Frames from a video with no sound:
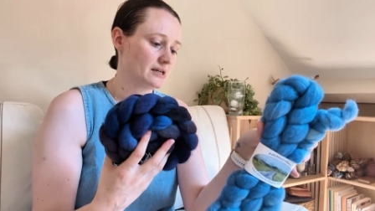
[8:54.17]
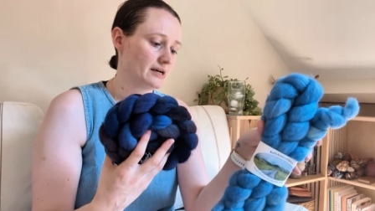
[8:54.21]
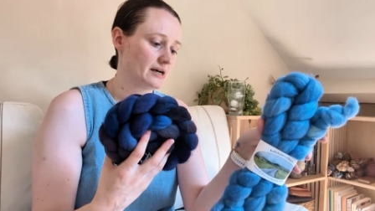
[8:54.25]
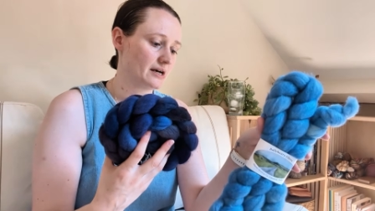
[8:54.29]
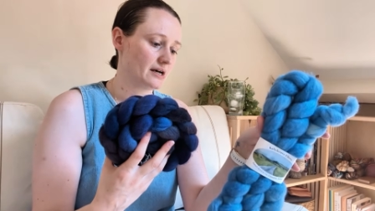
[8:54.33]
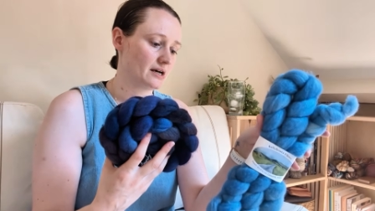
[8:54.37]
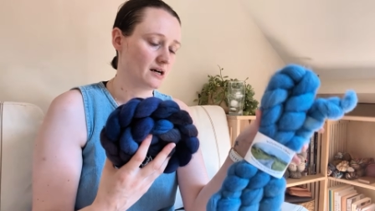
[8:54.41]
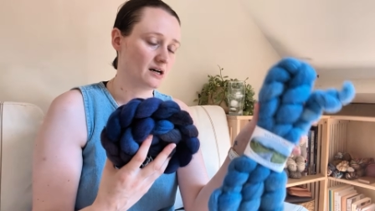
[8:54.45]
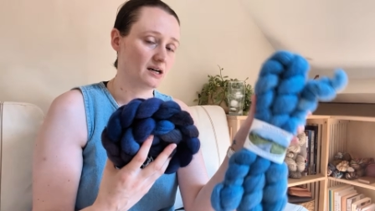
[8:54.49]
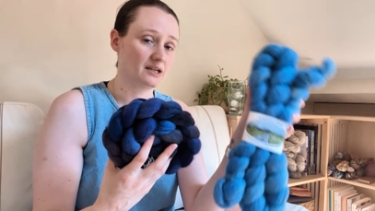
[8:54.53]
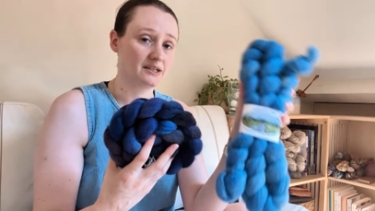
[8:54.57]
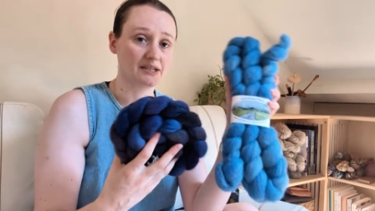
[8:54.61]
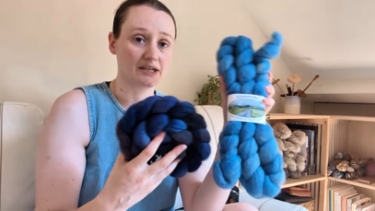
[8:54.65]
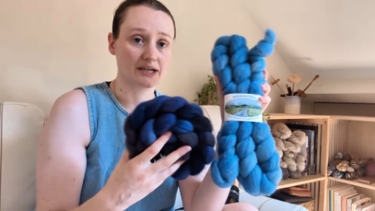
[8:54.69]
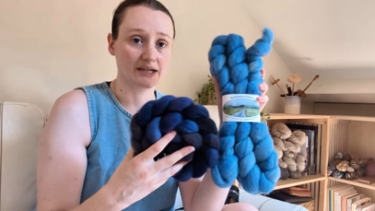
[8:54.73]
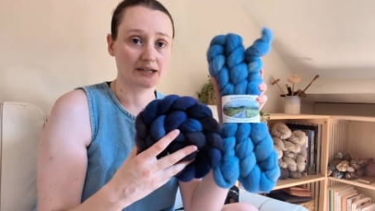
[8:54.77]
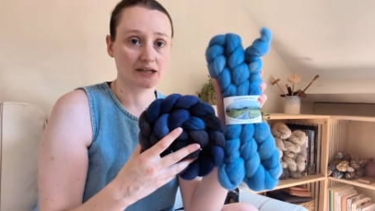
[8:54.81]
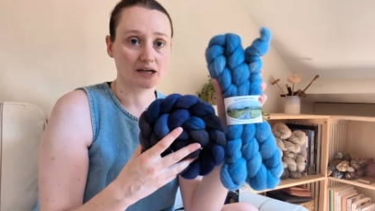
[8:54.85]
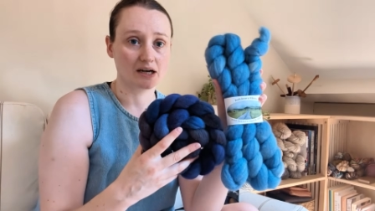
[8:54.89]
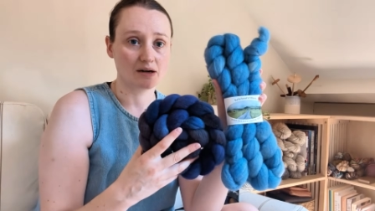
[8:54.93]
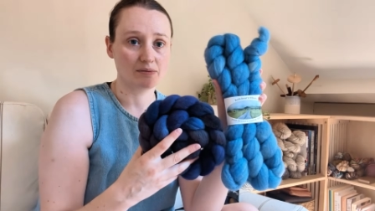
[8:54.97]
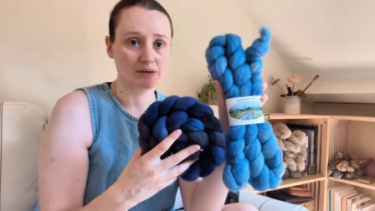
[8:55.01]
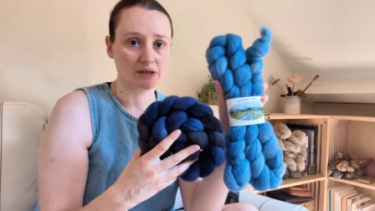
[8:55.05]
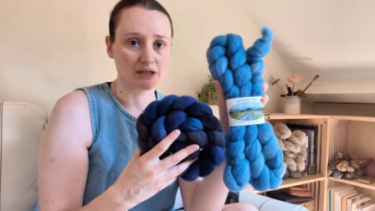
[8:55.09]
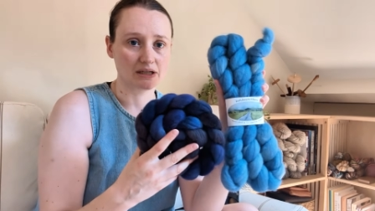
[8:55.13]
dyed
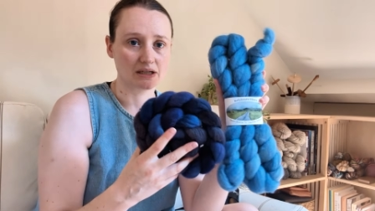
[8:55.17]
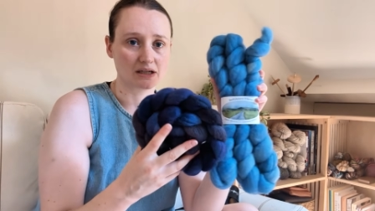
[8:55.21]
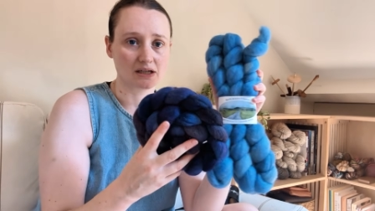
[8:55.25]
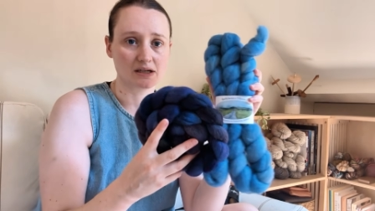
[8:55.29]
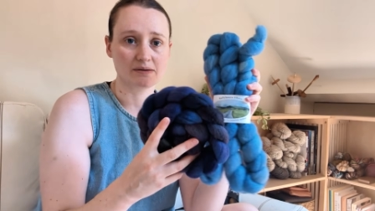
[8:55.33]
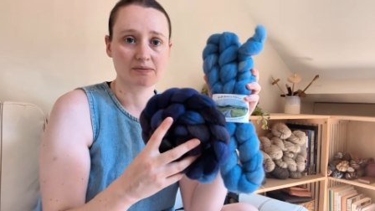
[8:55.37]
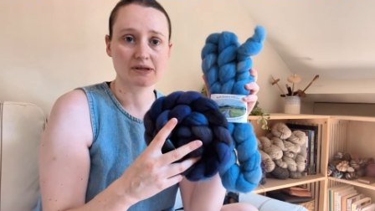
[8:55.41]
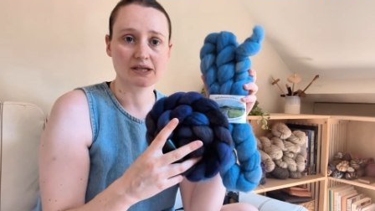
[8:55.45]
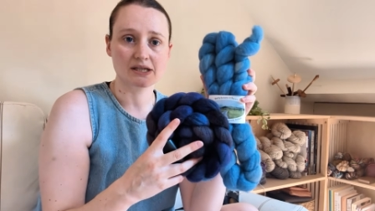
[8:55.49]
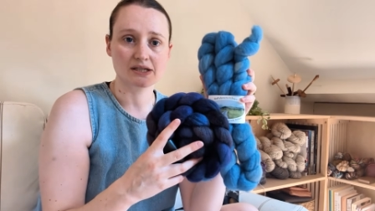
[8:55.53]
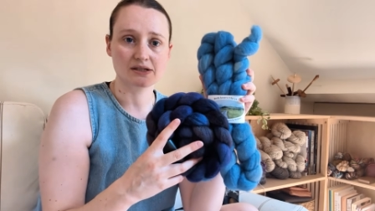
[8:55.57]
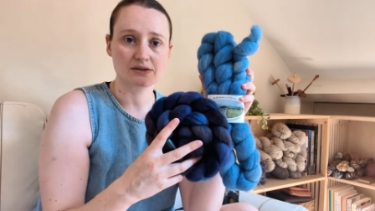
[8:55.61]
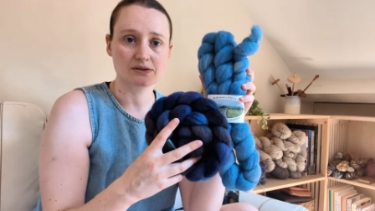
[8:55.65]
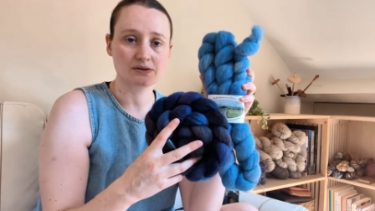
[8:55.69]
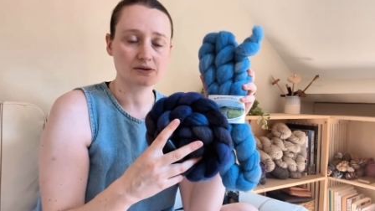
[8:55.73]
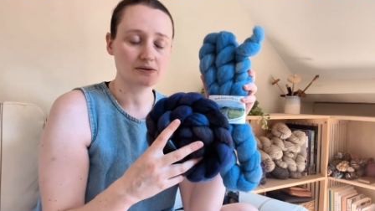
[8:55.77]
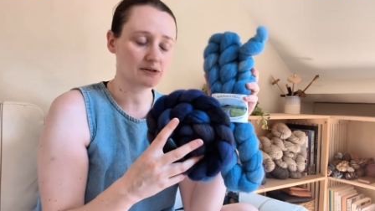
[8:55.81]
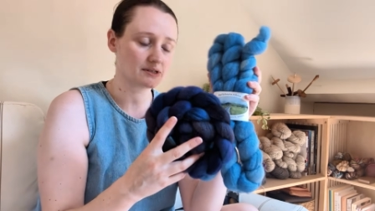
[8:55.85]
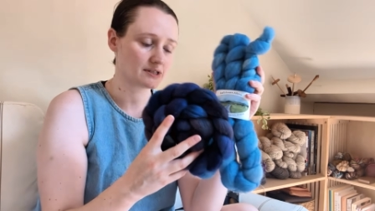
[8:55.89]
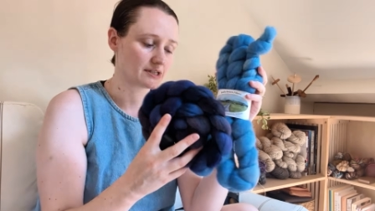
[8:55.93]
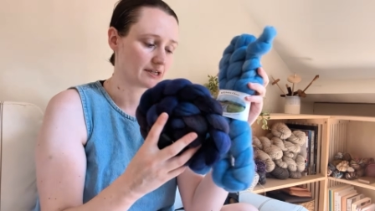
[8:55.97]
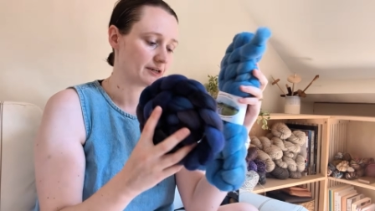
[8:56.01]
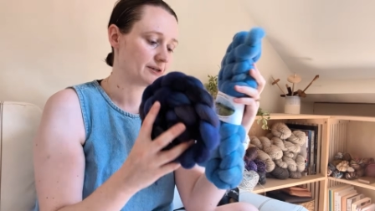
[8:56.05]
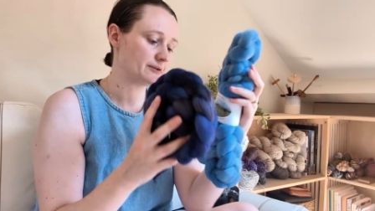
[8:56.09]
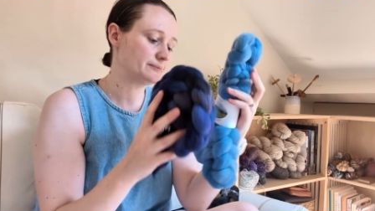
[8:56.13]
up in Globe Thistles,
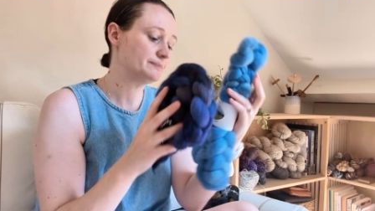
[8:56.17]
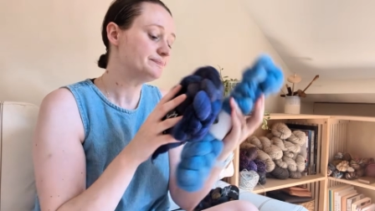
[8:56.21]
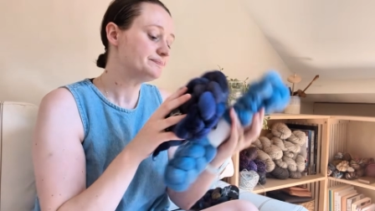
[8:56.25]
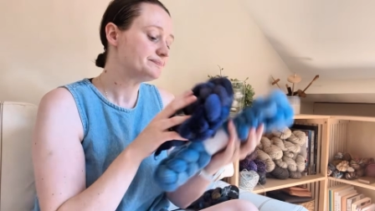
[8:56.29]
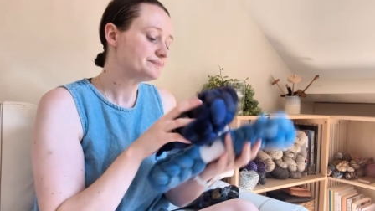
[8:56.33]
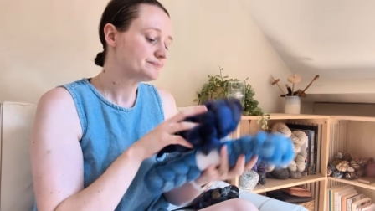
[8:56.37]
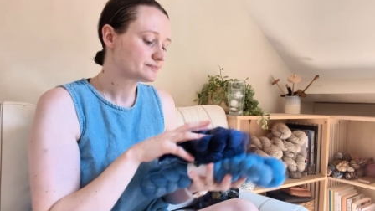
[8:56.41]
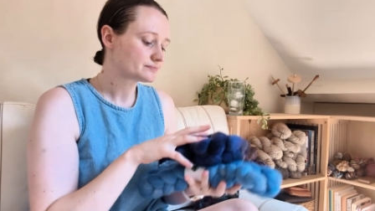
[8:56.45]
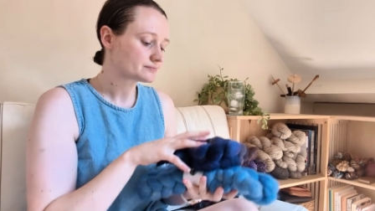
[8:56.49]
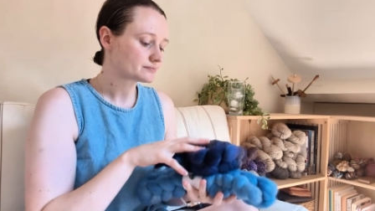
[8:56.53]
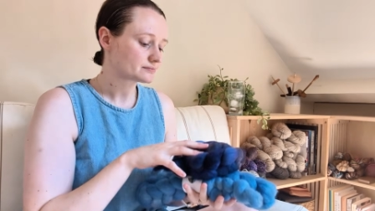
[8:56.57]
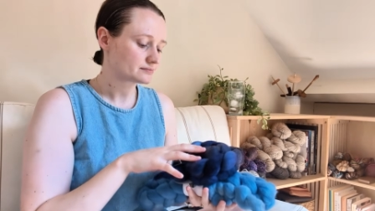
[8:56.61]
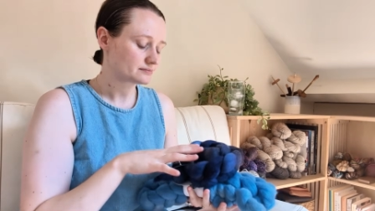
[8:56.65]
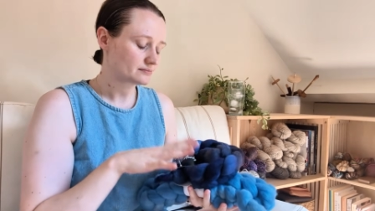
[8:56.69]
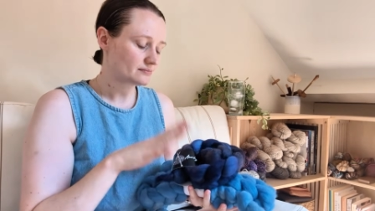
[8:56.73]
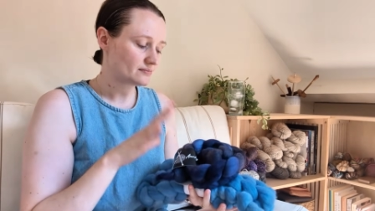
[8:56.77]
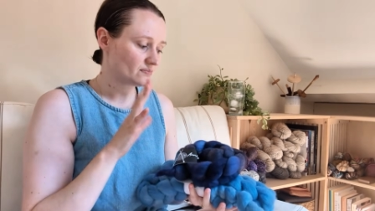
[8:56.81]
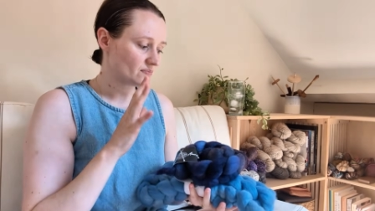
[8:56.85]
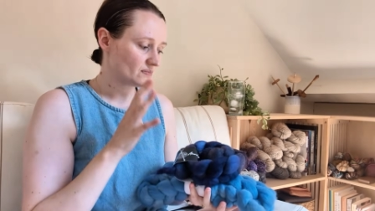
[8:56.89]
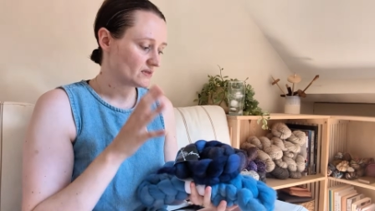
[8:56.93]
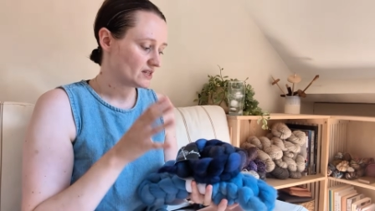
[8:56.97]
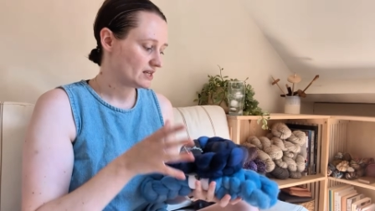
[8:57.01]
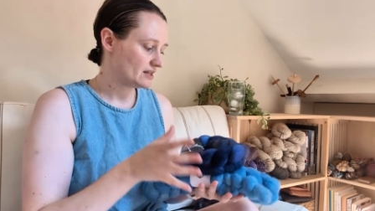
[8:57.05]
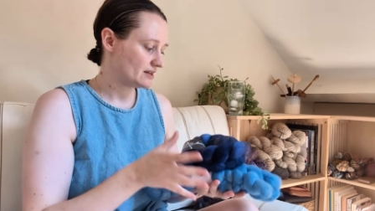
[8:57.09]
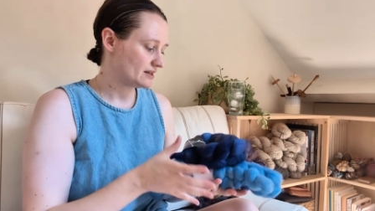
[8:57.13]
so
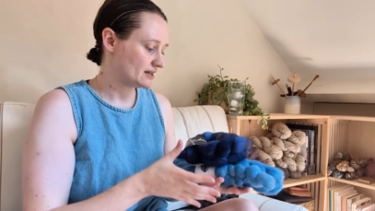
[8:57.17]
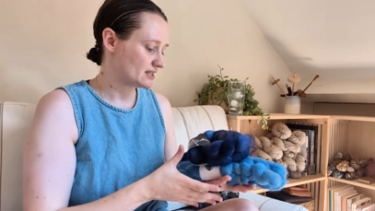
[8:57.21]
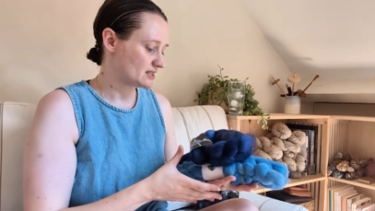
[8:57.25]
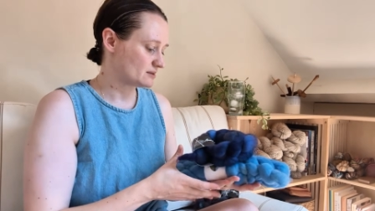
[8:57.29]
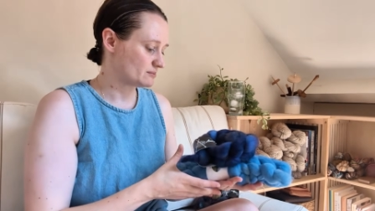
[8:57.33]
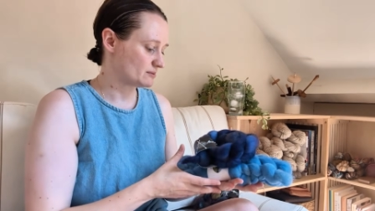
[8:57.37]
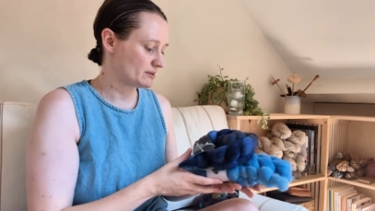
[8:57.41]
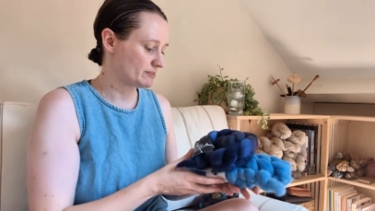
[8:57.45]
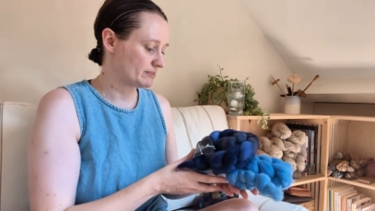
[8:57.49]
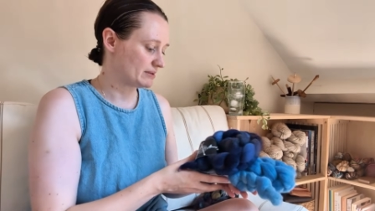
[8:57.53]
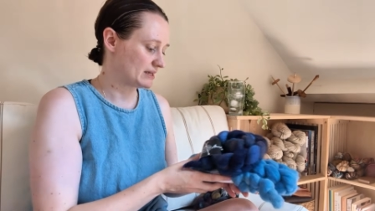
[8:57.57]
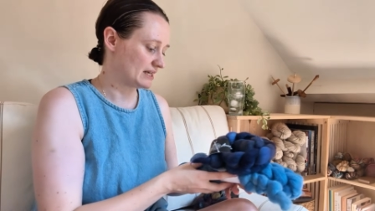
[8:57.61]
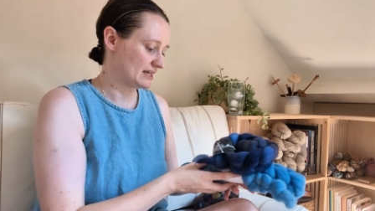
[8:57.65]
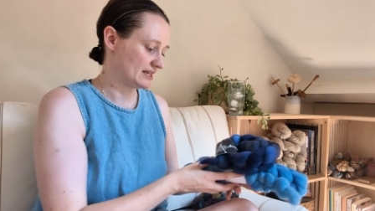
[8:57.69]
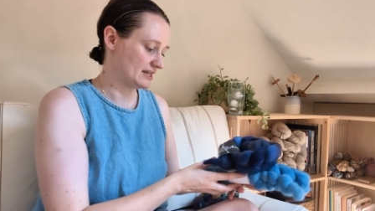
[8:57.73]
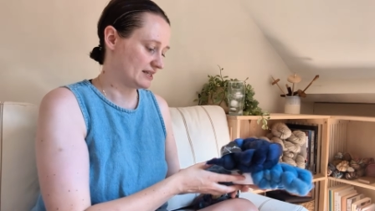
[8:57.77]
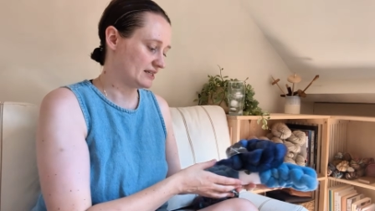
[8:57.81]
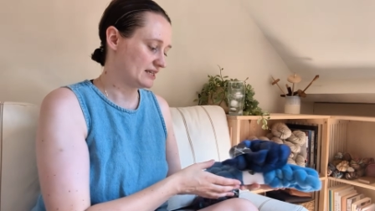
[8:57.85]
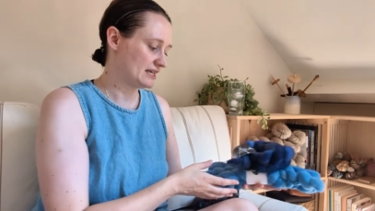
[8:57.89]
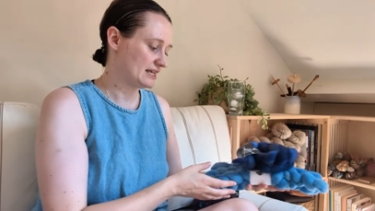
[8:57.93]
that's my plan.